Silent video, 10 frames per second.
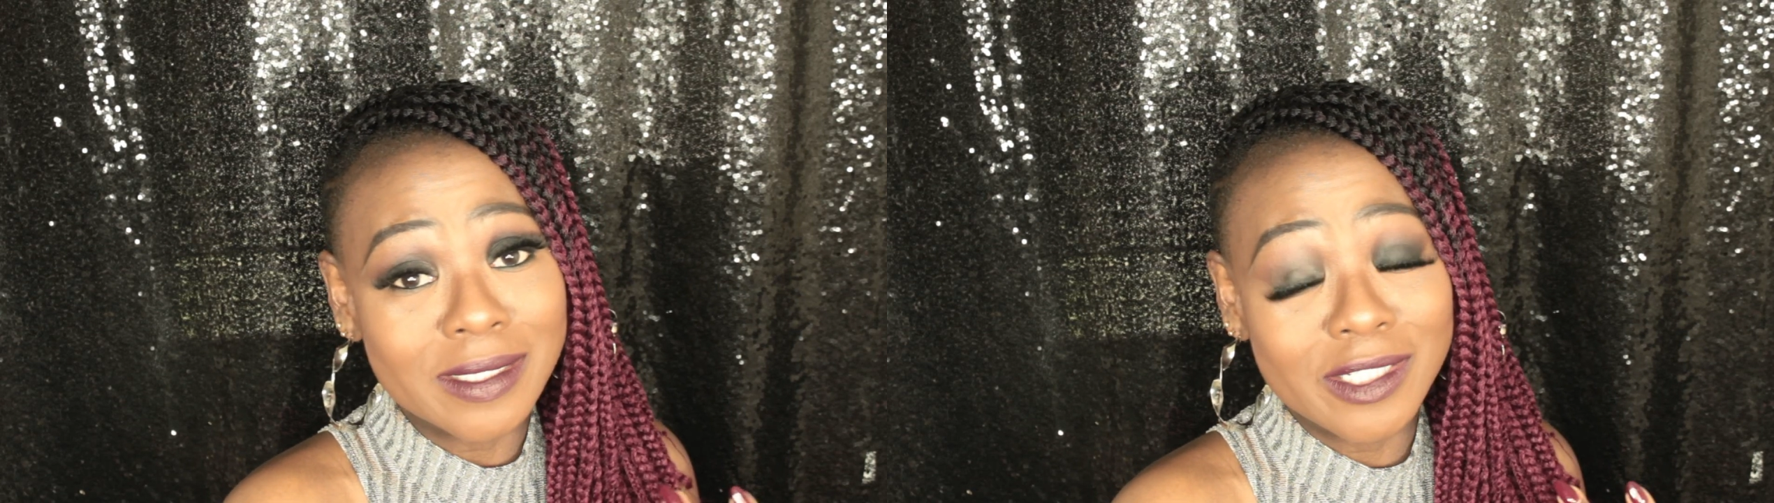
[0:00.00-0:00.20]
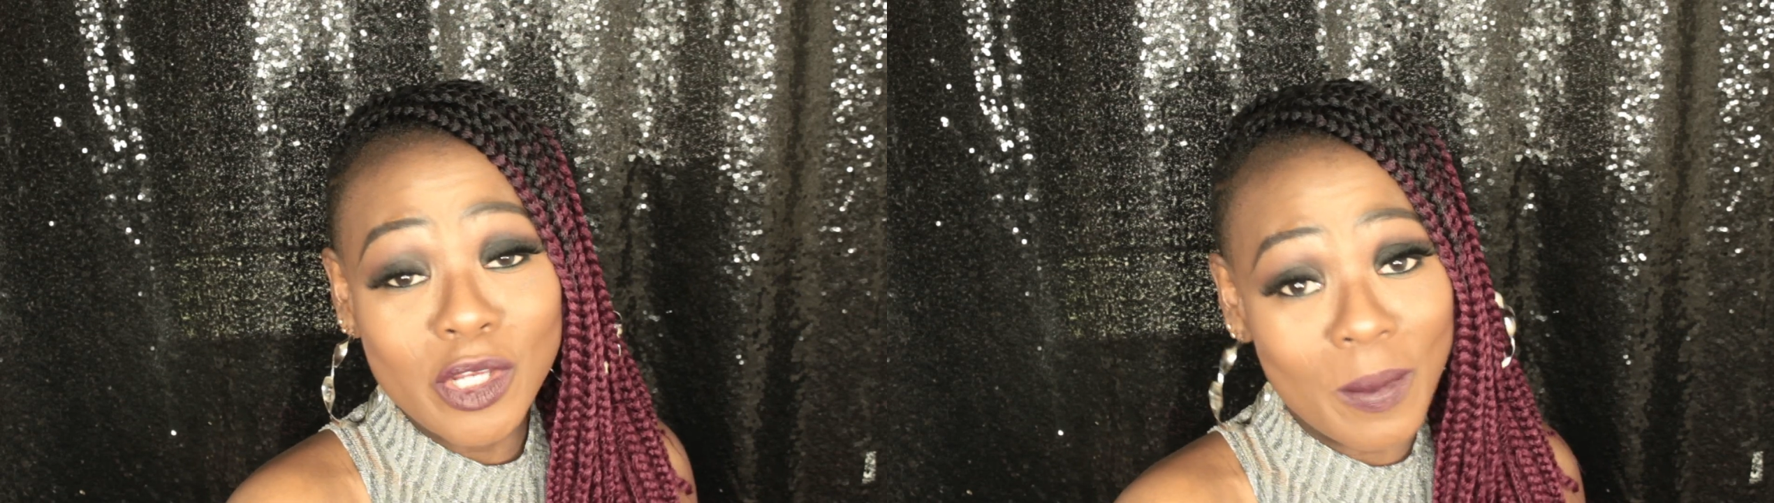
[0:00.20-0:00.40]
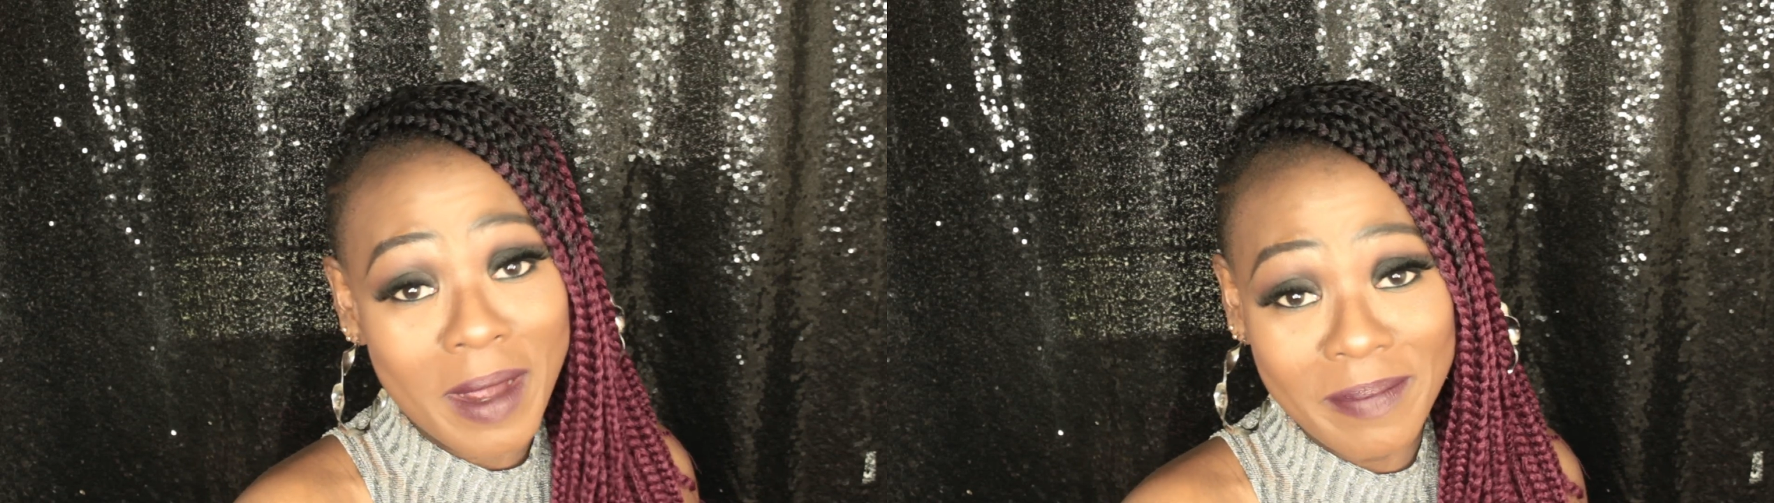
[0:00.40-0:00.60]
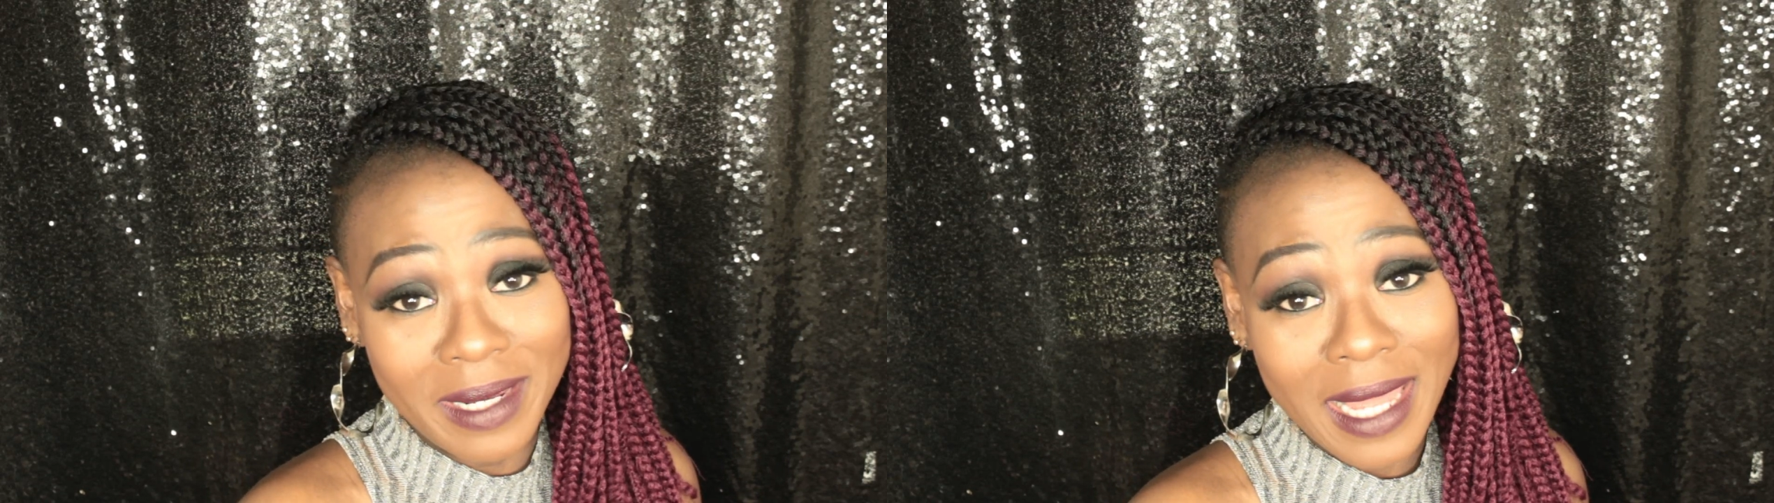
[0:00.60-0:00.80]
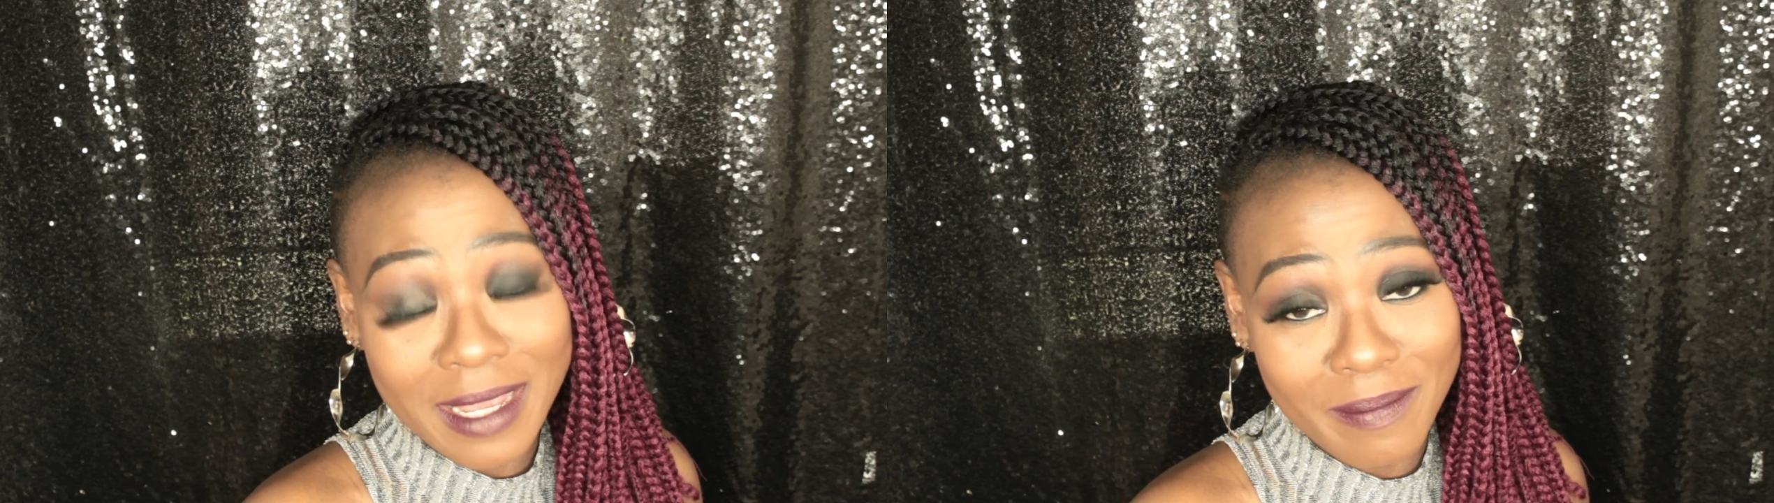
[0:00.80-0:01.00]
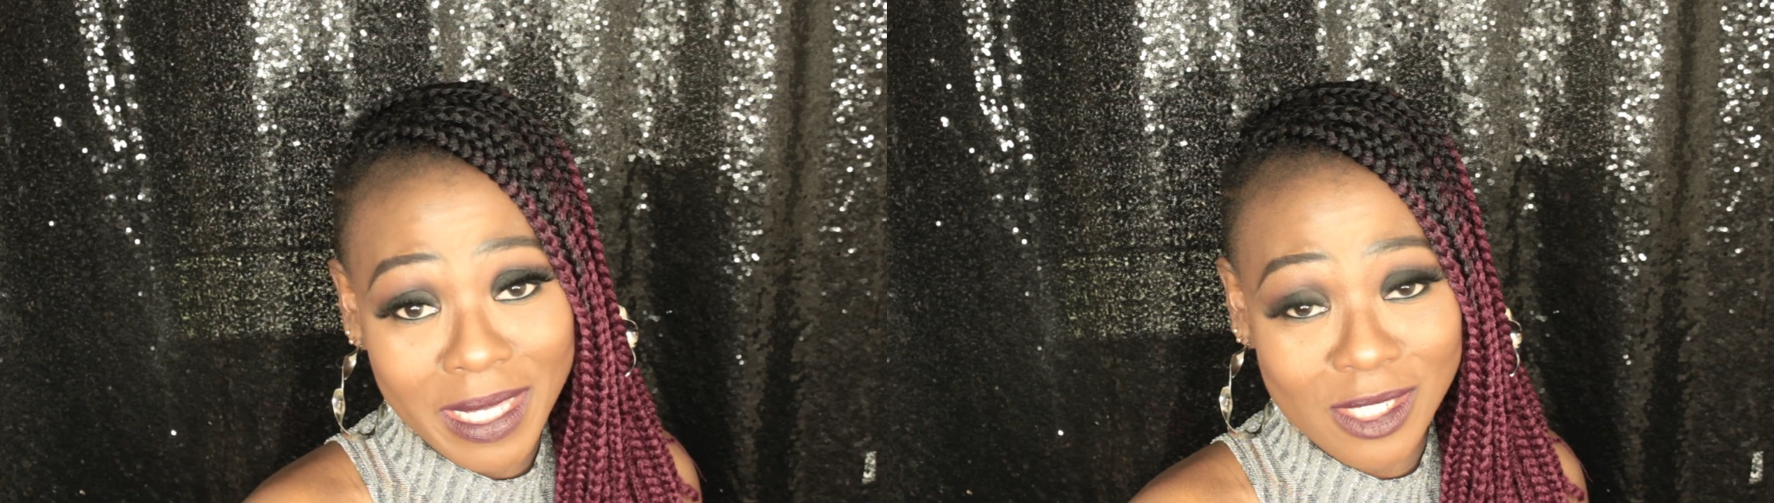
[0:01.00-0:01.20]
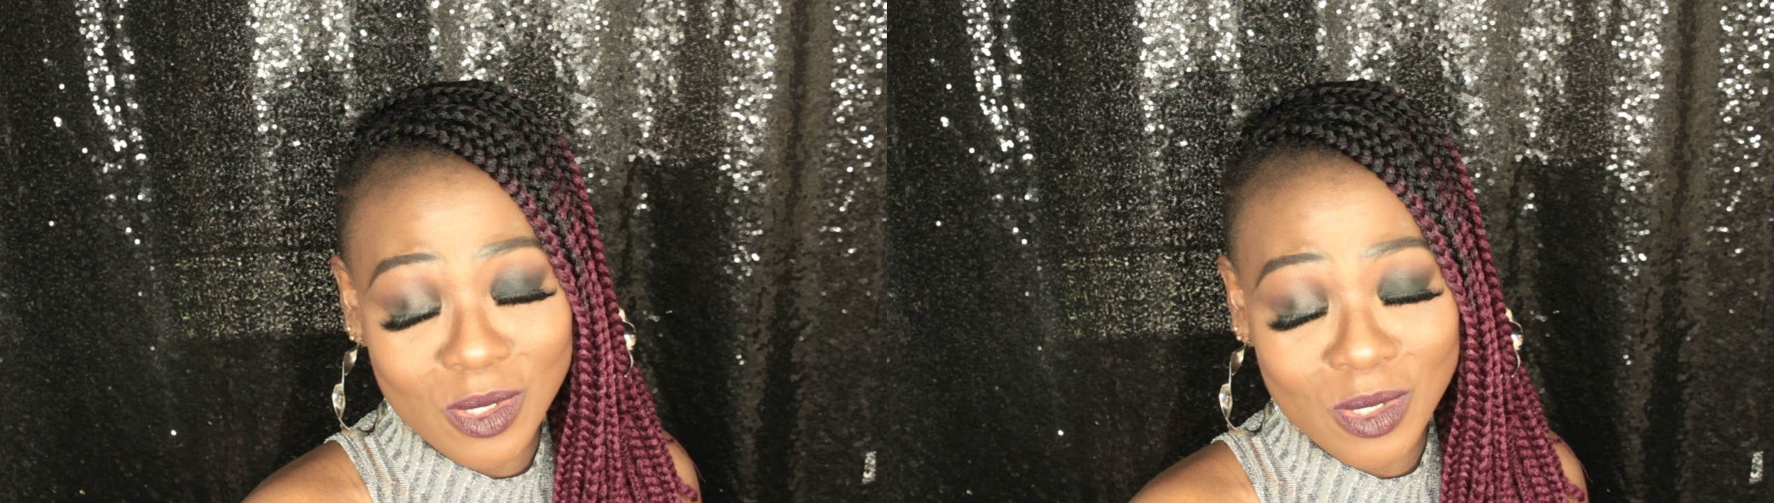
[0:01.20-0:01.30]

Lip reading: human being like me.